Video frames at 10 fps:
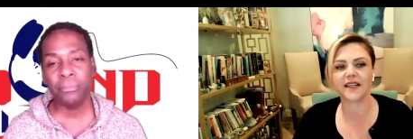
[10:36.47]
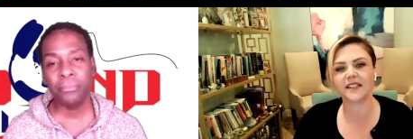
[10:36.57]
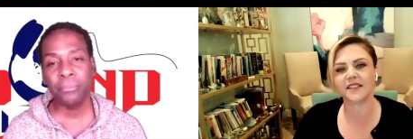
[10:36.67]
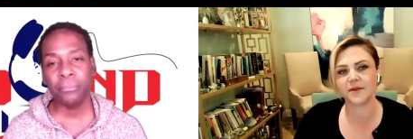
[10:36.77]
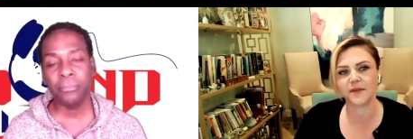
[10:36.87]

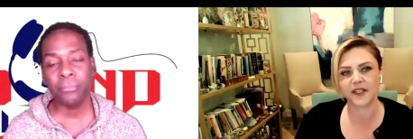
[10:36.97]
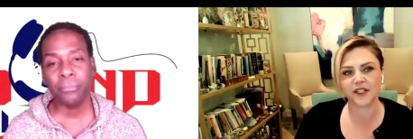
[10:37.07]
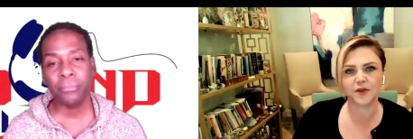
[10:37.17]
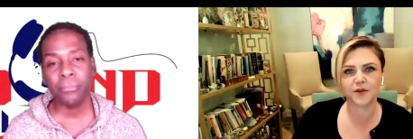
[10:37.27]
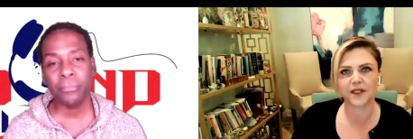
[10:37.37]
Speaker 1: So a
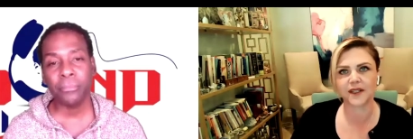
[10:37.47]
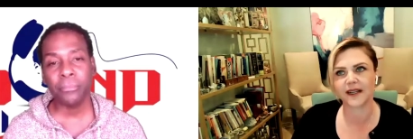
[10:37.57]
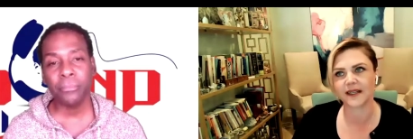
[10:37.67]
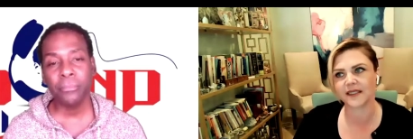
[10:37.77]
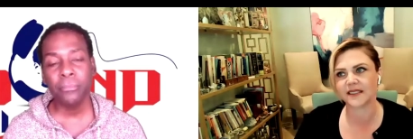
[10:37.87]
psychic is
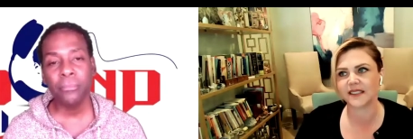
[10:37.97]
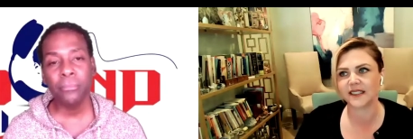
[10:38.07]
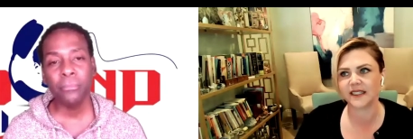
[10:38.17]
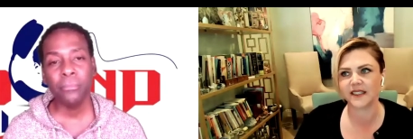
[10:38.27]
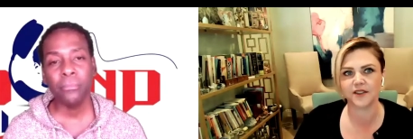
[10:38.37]
somebody who can
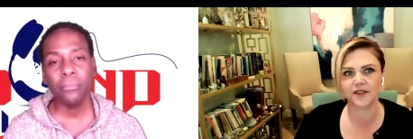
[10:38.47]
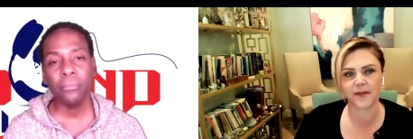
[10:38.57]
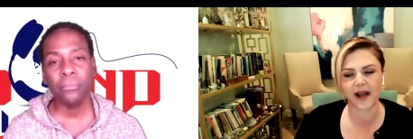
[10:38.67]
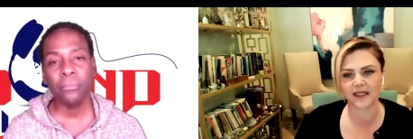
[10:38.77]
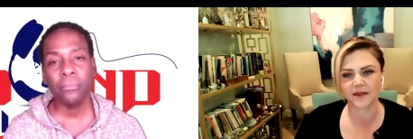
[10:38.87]
like
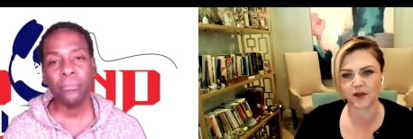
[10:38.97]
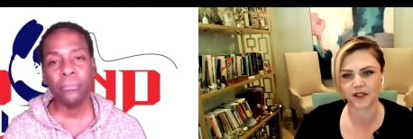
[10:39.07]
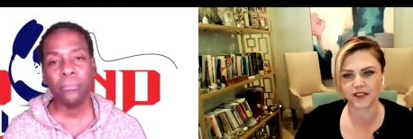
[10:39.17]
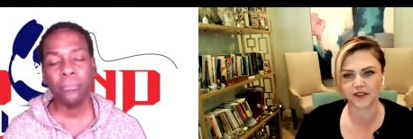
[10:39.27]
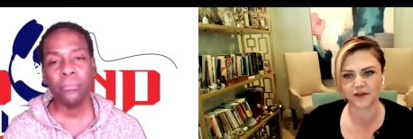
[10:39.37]
see into
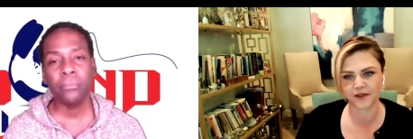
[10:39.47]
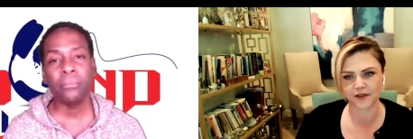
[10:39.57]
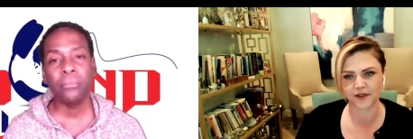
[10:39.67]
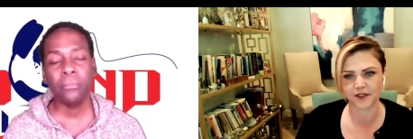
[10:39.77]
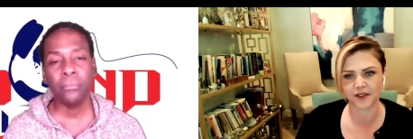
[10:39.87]
the past,
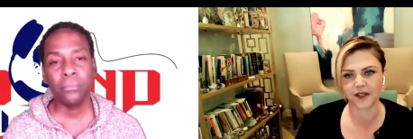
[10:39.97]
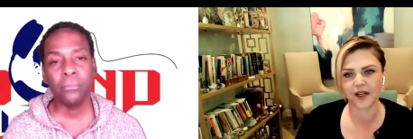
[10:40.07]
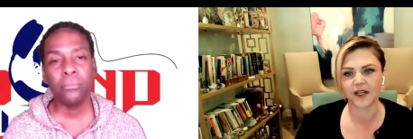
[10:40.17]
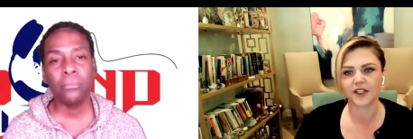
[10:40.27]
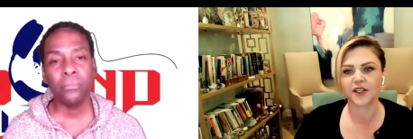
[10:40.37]
present, or
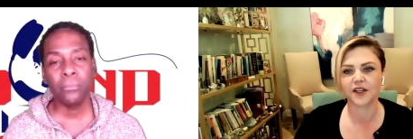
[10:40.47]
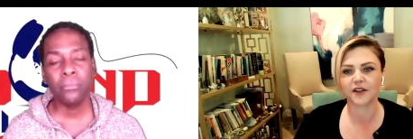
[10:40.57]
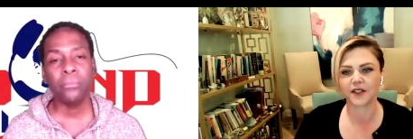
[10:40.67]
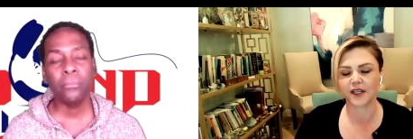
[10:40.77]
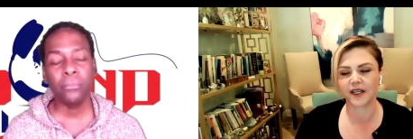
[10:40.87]
future.
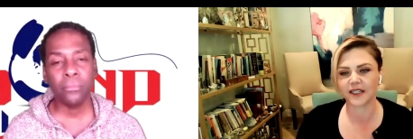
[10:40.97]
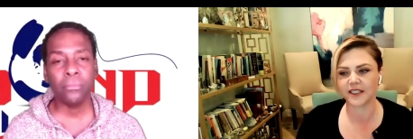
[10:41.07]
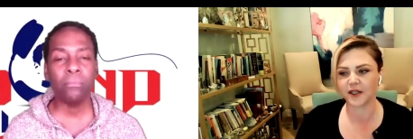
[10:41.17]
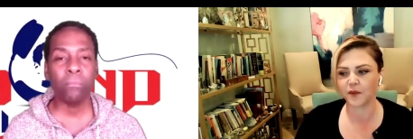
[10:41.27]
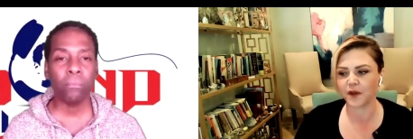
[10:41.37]

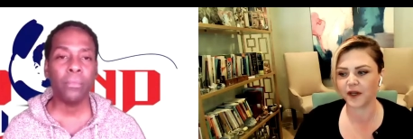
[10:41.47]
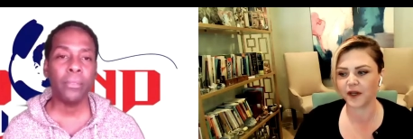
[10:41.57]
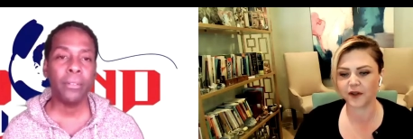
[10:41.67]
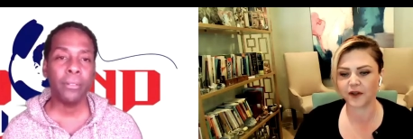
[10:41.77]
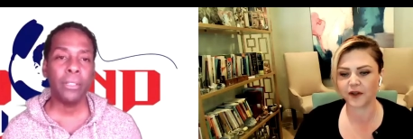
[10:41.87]
They're
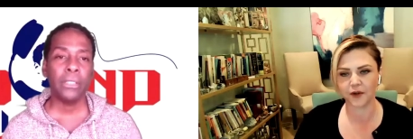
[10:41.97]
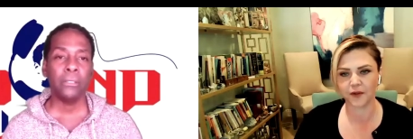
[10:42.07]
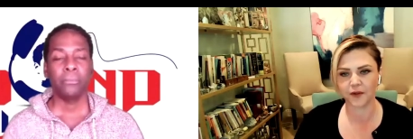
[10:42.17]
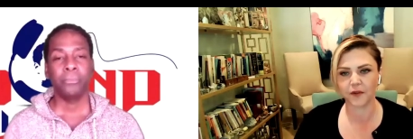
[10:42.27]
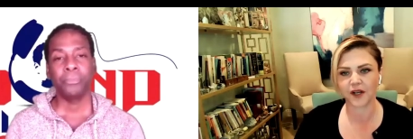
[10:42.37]
connecting
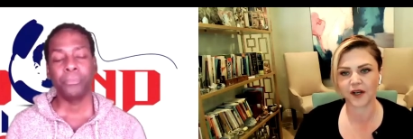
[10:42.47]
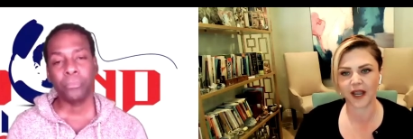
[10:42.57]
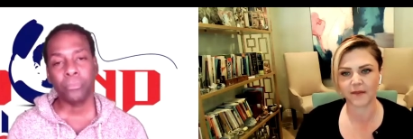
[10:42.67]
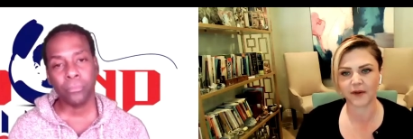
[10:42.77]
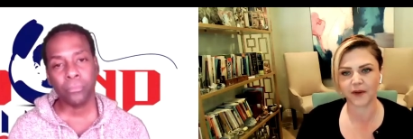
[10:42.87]
with
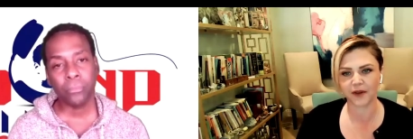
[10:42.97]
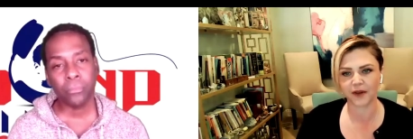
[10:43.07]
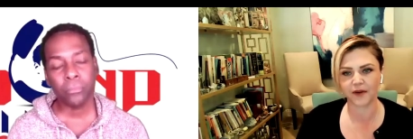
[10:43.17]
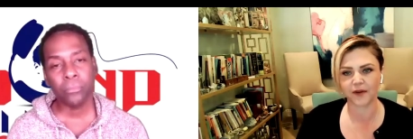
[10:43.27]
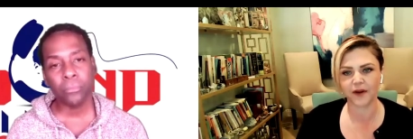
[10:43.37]
you, what's going
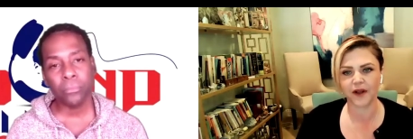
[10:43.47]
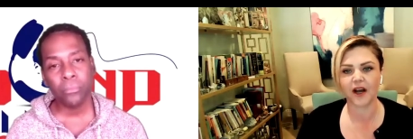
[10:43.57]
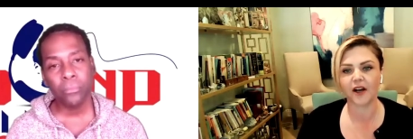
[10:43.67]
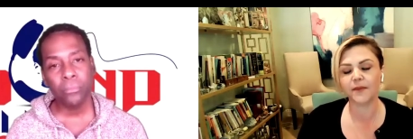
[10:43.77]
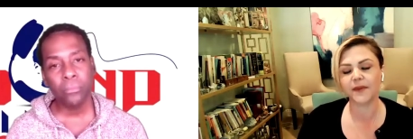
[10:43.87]
to happen with
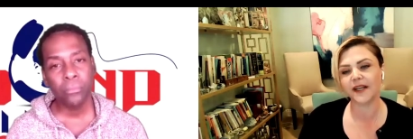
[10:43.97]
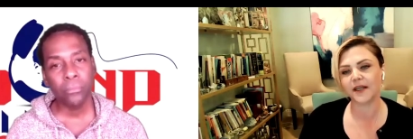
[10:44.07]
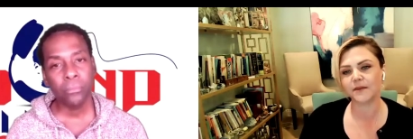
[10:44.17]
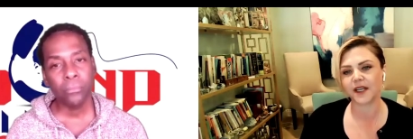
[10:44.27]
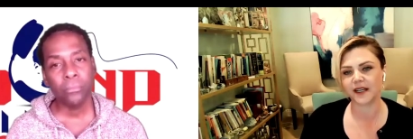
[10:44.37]
you.
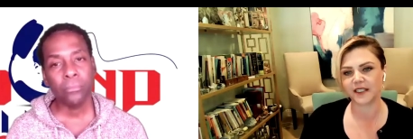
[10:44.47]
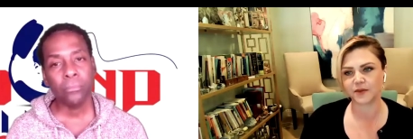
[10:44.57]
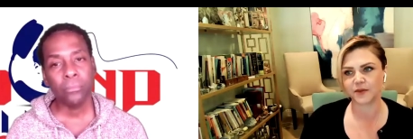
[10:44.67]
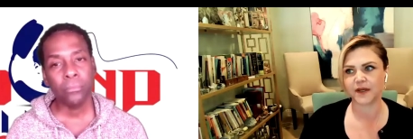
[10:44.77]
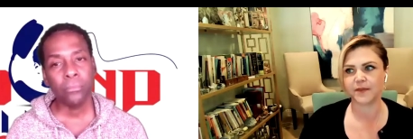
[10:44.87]
A
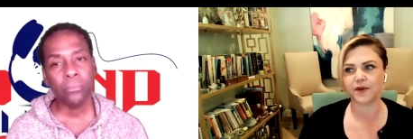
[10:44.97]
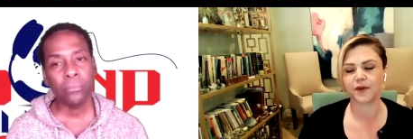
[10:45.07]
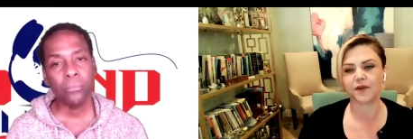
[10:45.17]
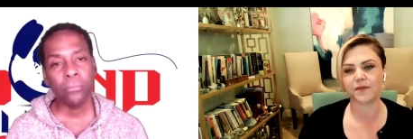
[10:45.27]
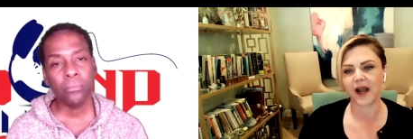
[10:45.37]
medium
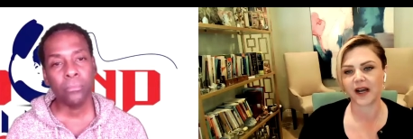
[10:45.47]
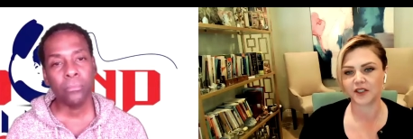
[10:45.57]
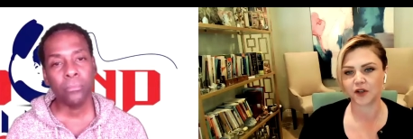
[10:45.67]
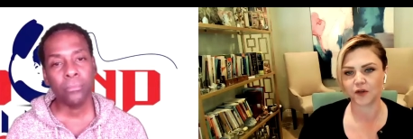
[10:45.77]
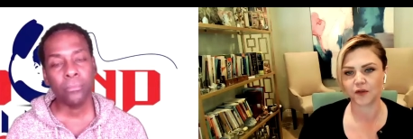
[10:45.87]
connects with
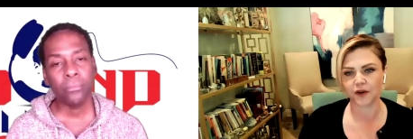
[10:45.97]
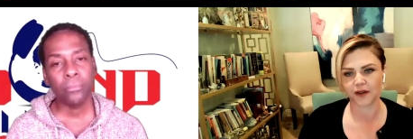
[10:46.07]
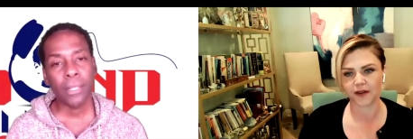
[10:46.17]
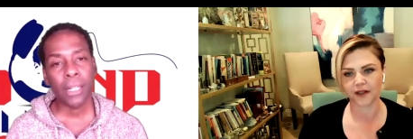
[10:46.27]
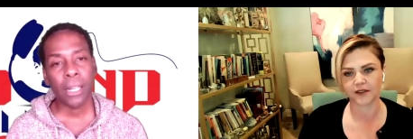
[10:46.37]
people who have
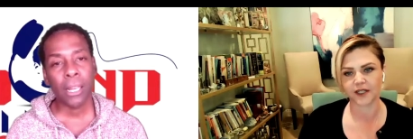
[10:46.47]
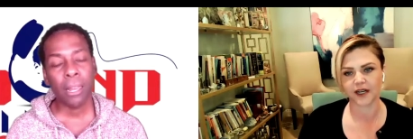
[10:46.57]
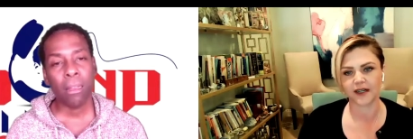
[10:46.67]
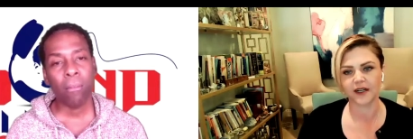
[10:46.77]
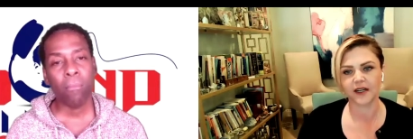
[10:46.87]
passed over
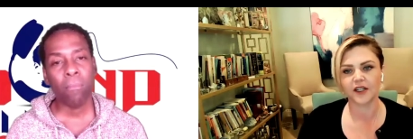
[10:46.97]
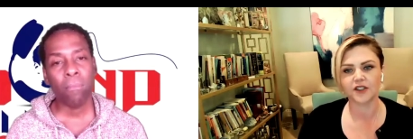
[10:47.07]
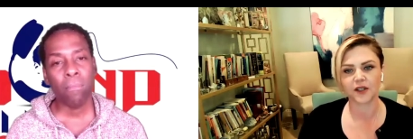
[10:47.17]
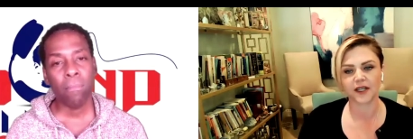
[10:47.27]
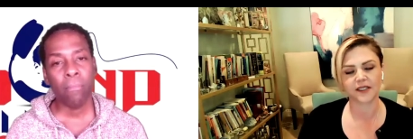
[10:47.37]
on the other
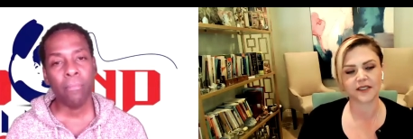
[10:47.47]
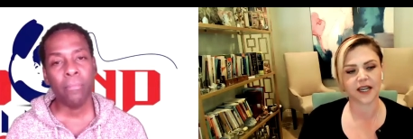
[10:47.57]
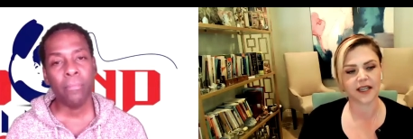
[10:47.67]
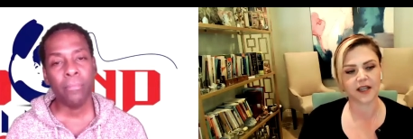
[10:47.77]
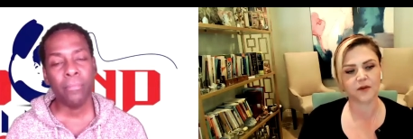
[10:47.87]
side.
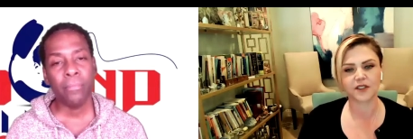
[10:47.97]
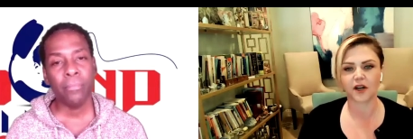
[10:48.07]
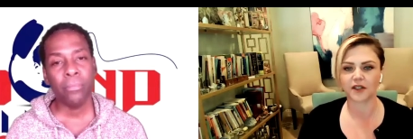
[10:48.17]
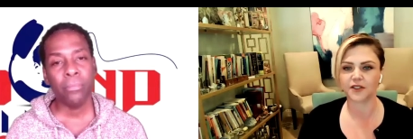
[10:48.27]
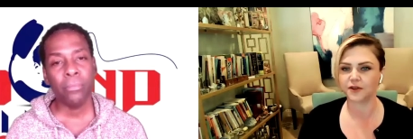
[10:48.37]
So like a
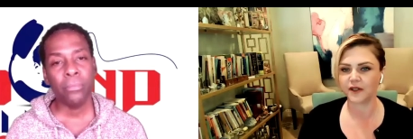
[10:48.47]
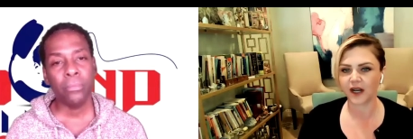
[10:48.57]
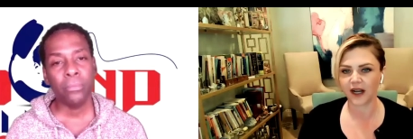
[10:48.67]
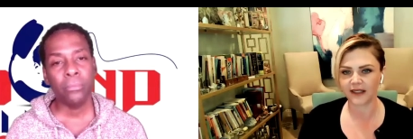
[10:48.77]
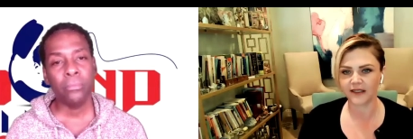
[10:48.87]
psychic would
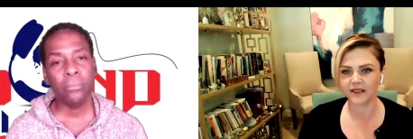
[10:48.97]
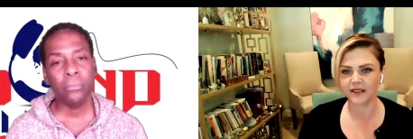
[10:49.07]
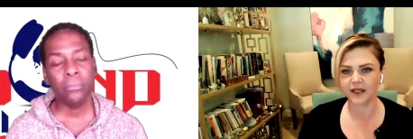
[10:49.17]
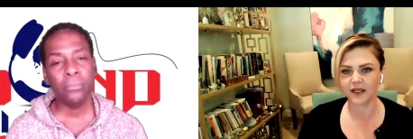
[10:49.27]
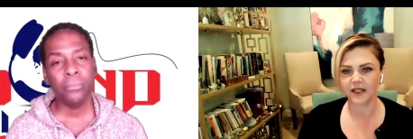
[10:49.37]
talk to
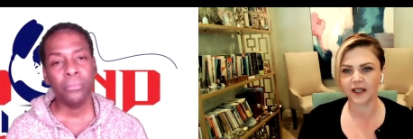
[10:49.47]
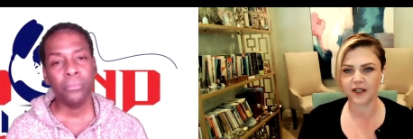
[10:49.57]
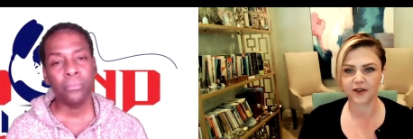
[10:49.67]
guides